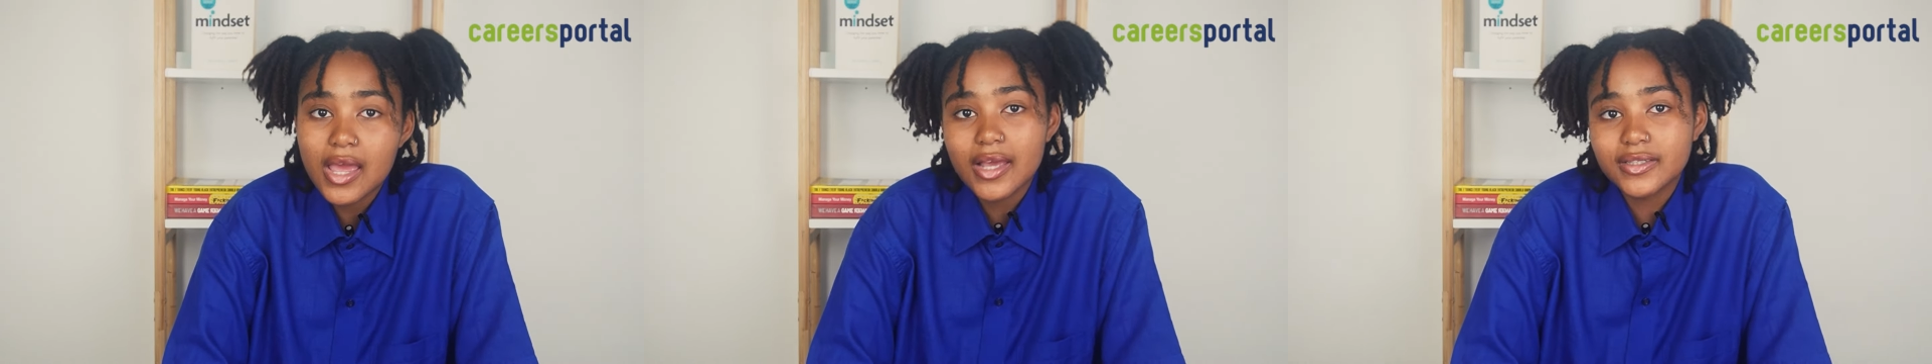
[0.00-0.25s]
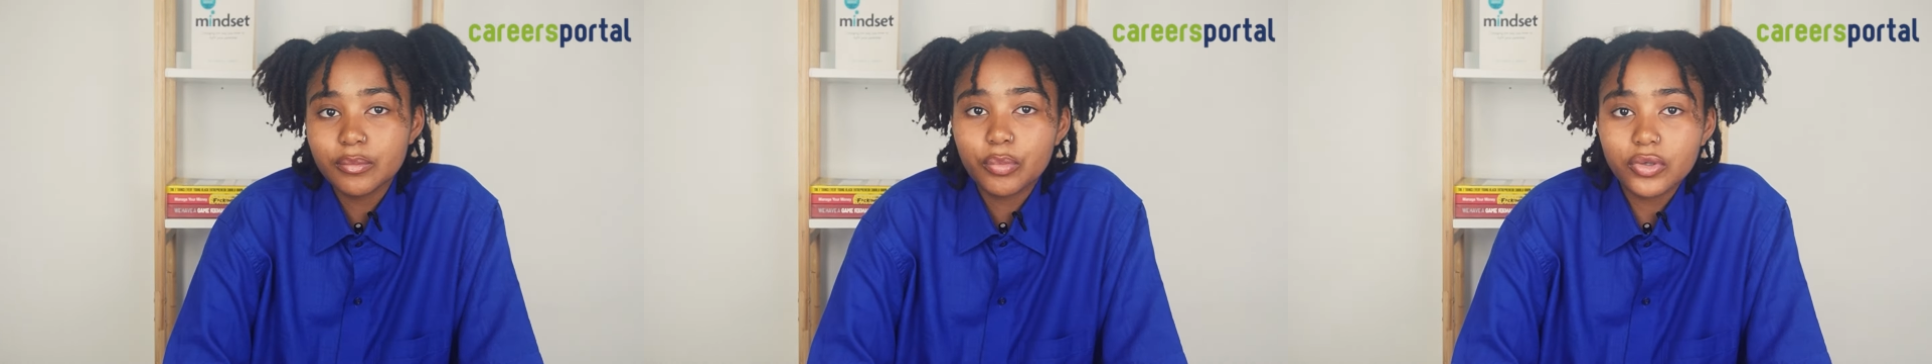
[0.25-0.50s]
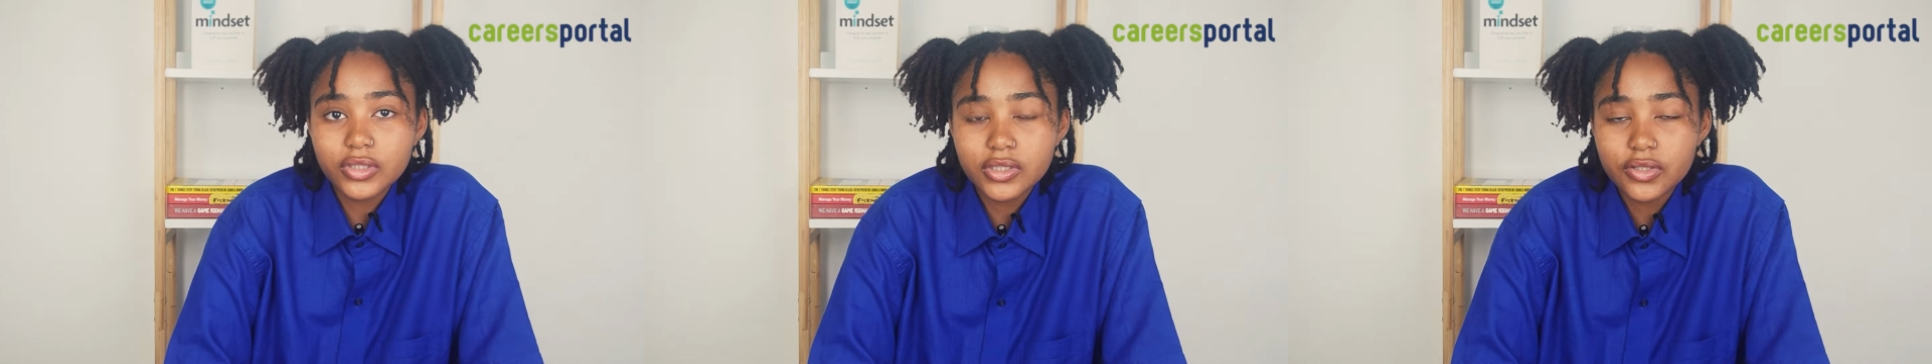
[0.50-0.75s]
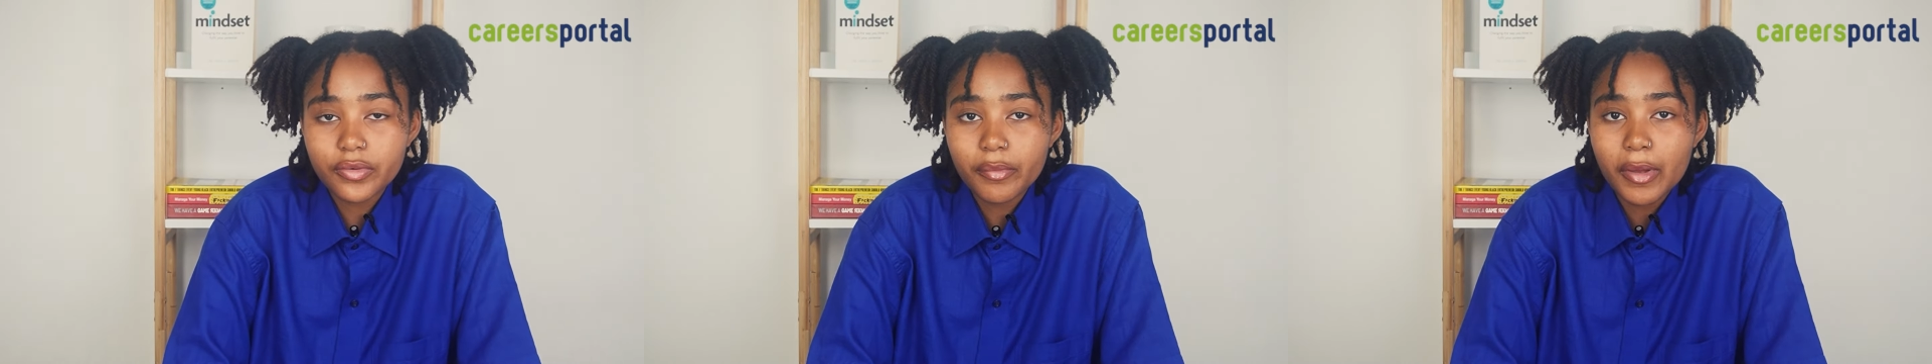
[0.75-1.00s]
it's important
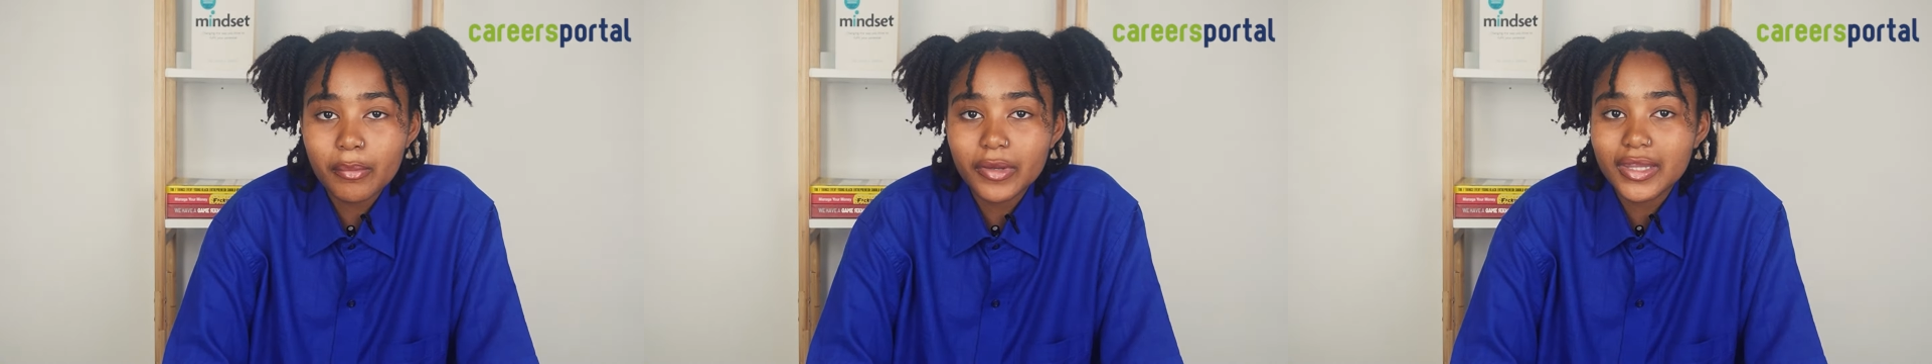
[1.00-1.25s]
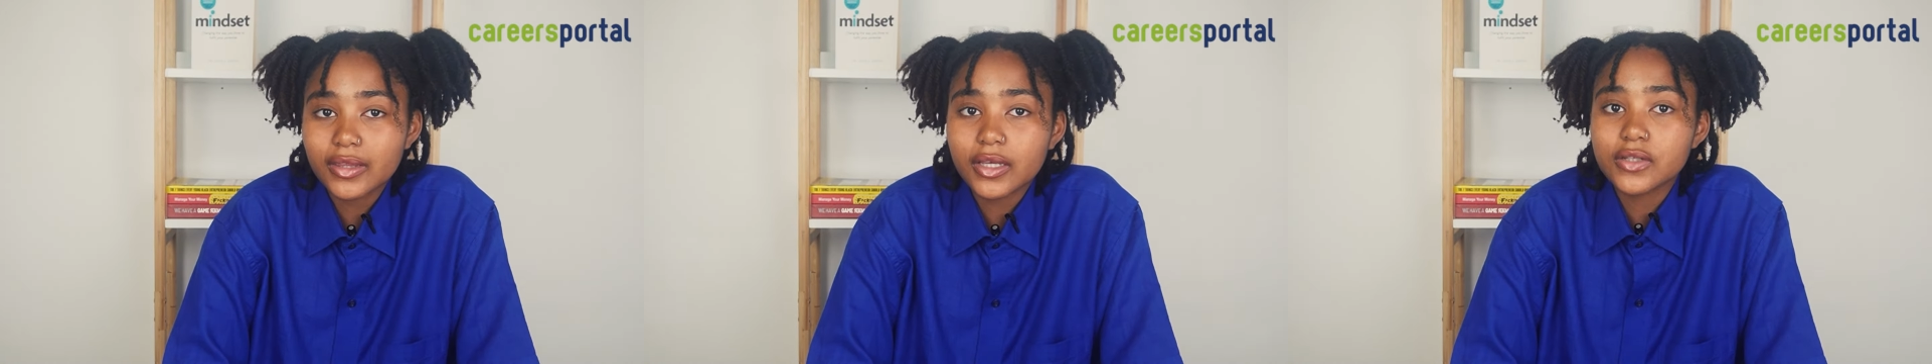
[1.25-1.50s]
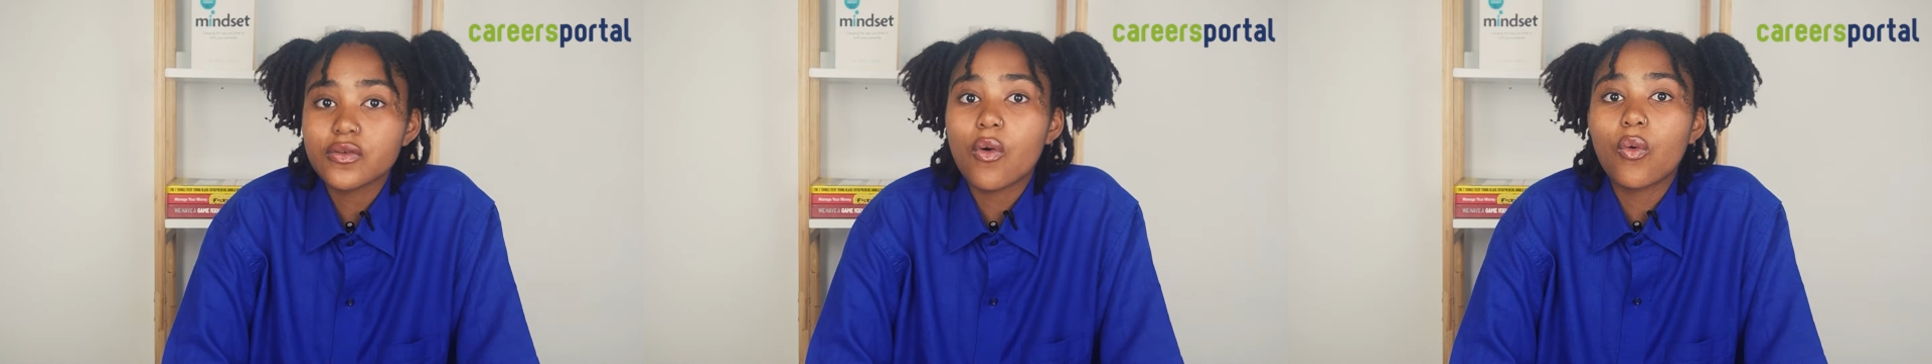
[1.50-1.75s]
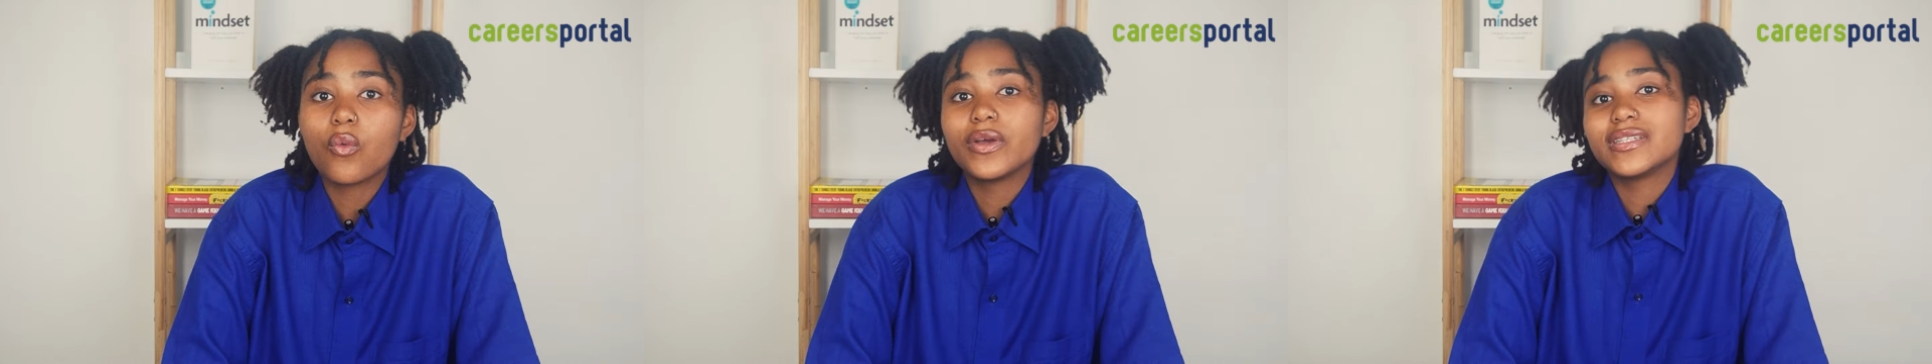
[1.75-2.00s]
to remember that there's
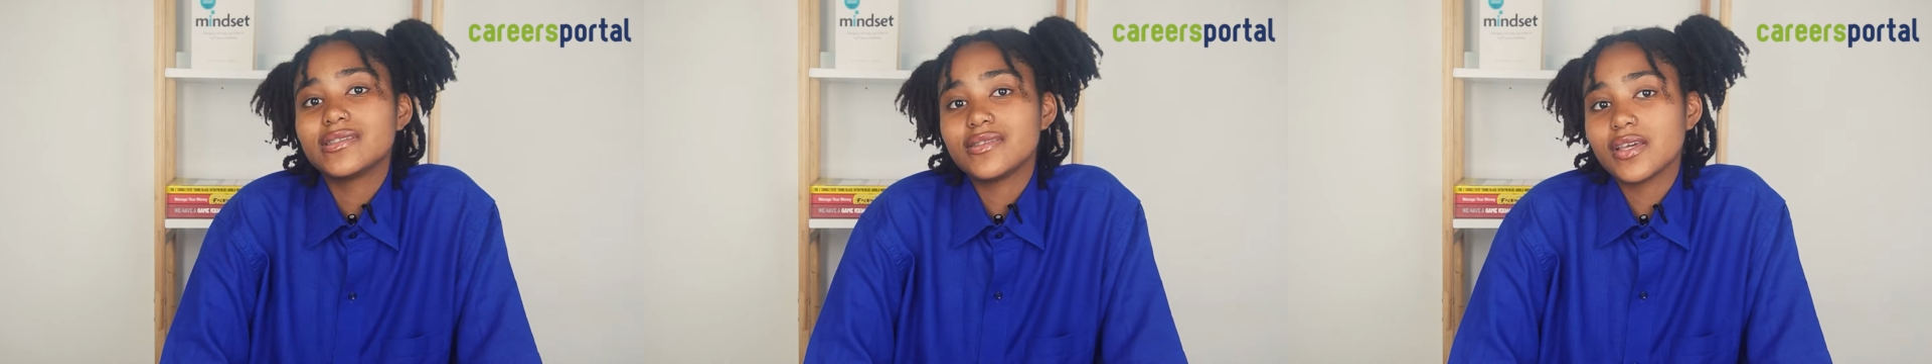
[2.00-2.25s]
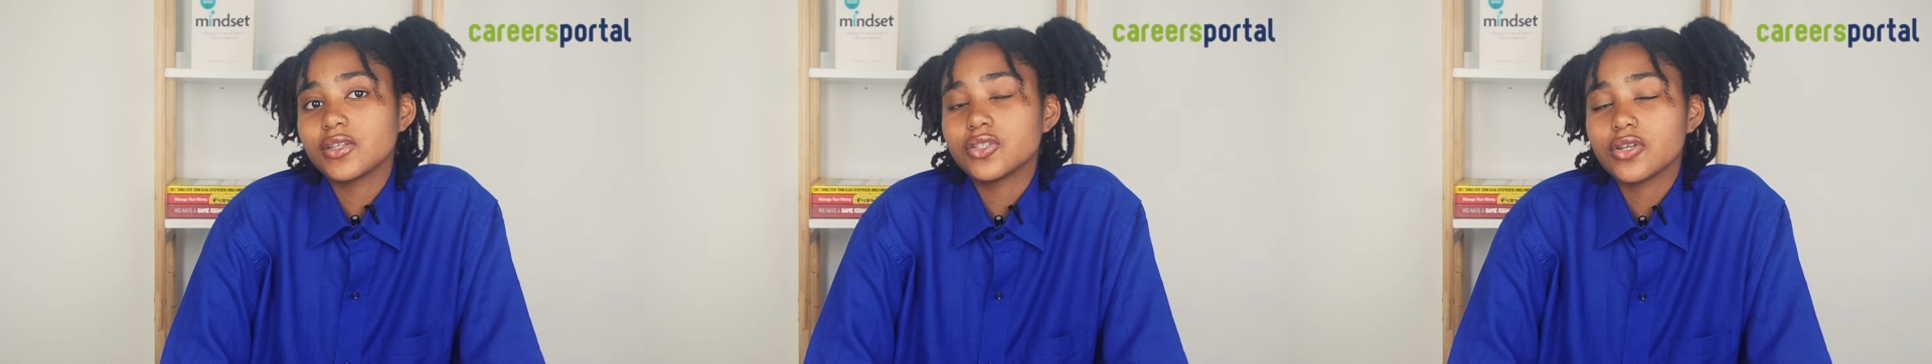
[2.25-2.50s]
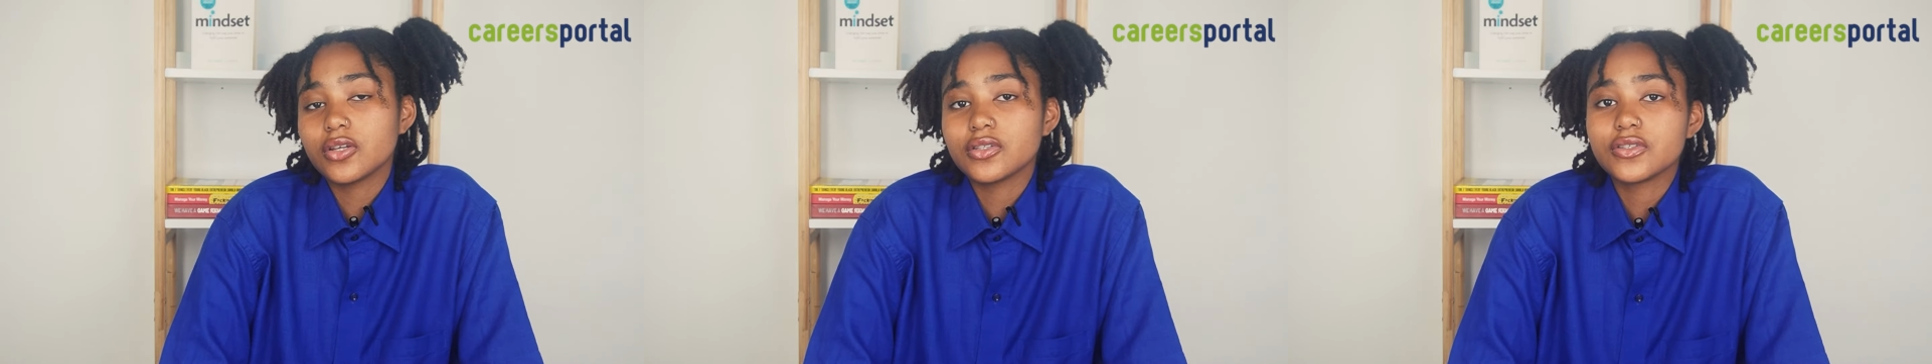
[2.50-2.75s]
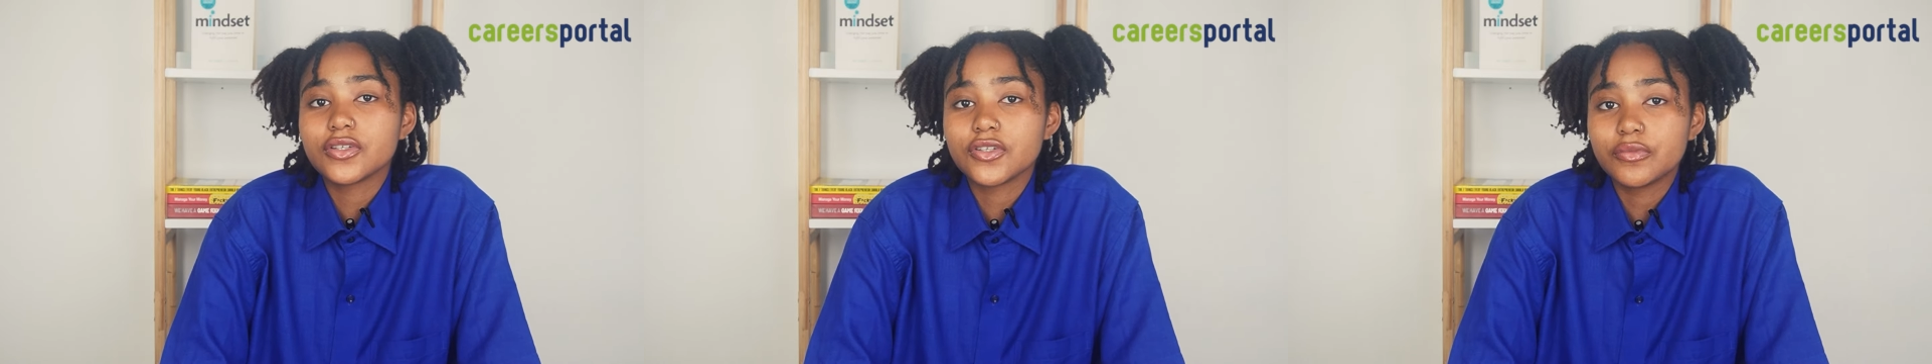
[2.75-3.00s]
always a second chance
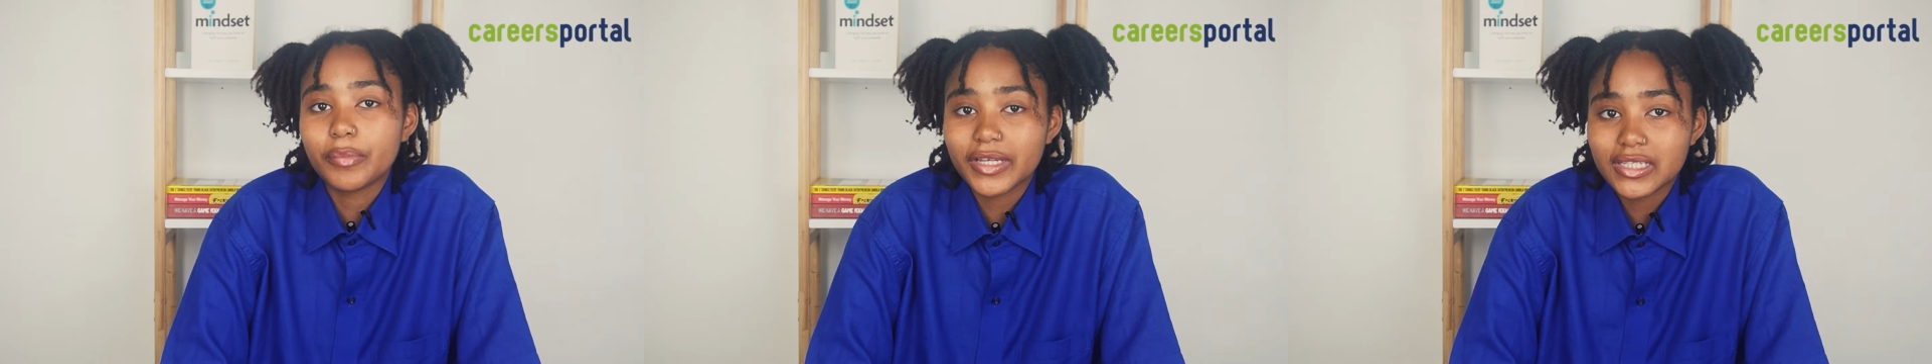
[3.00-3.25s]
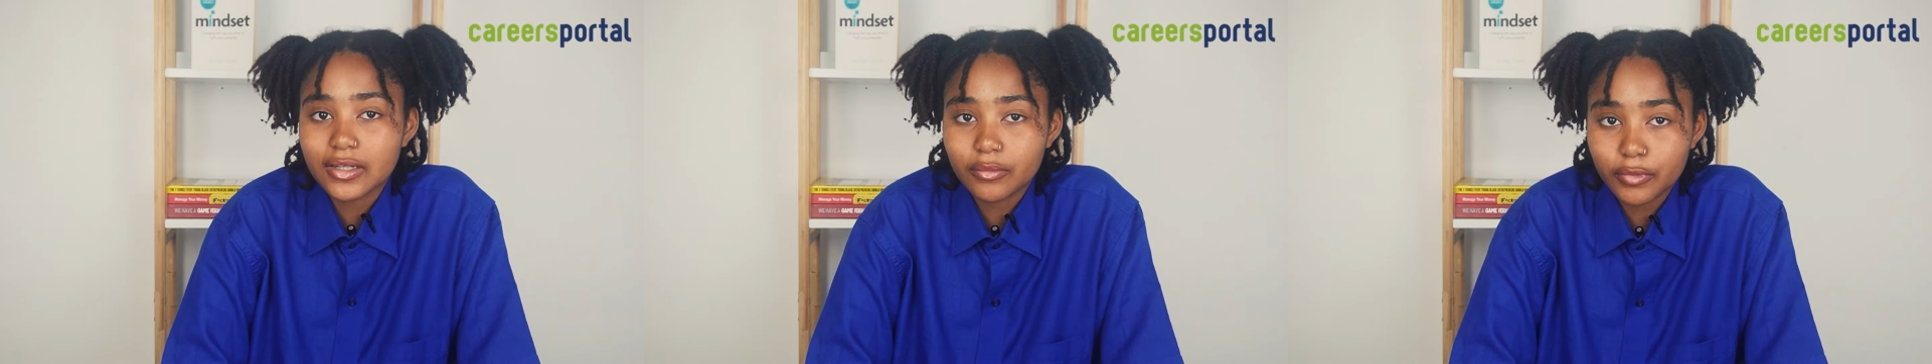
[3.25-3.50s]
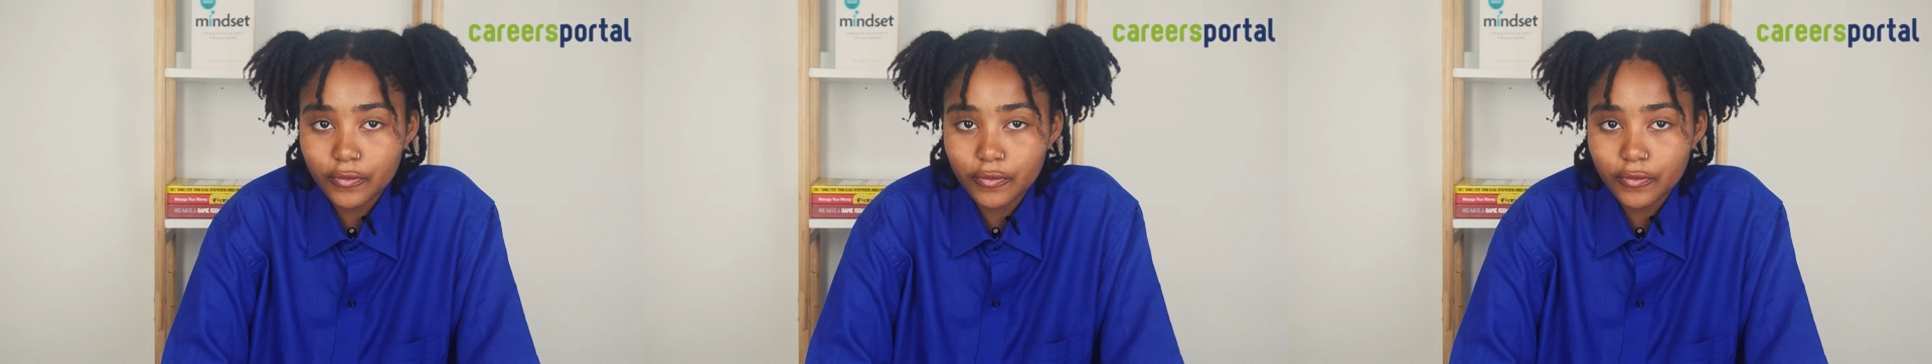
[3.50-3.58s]
to do better than